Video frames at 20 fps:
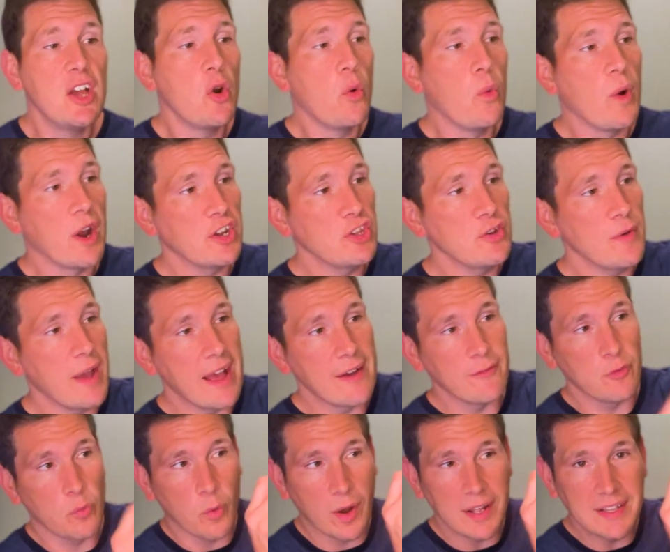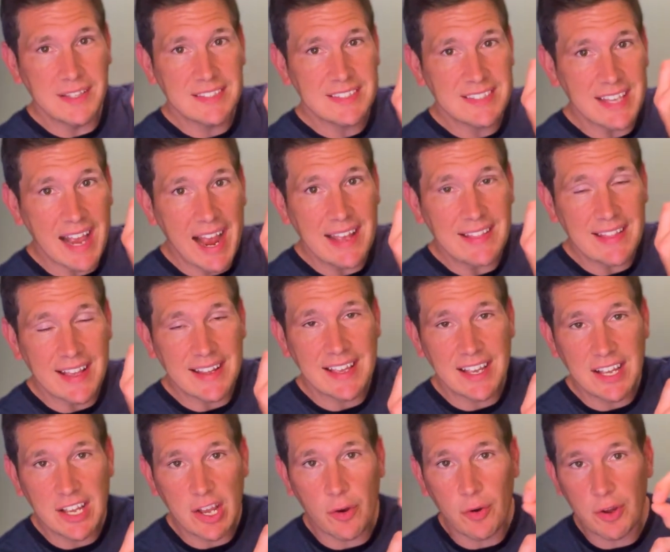where you have one side that
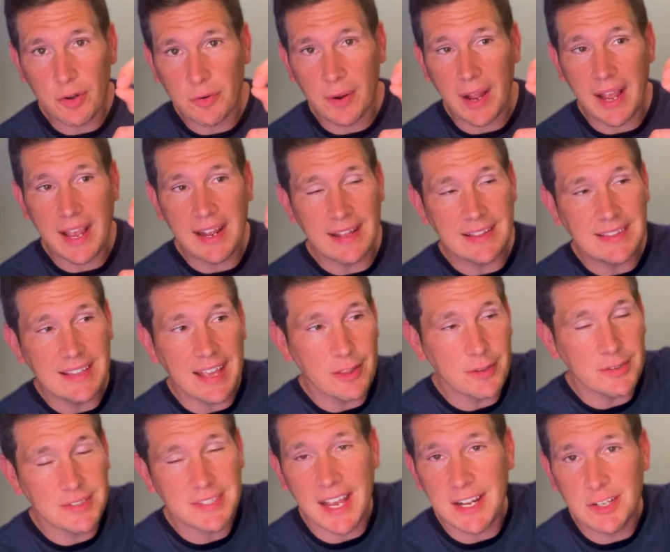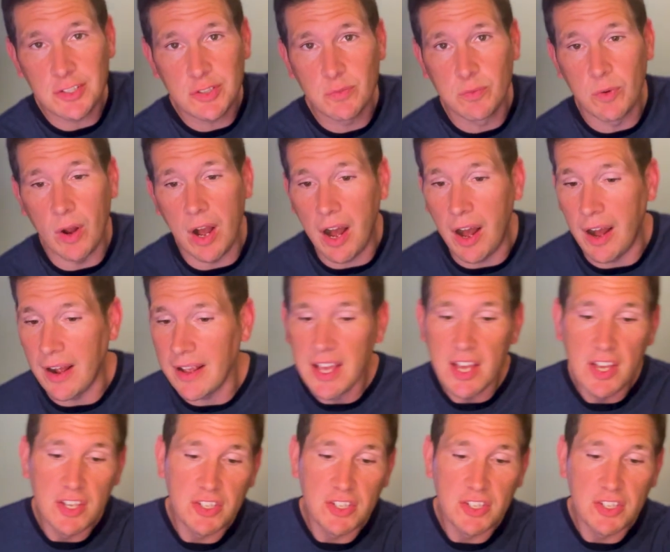can go in right and the other side is wrong.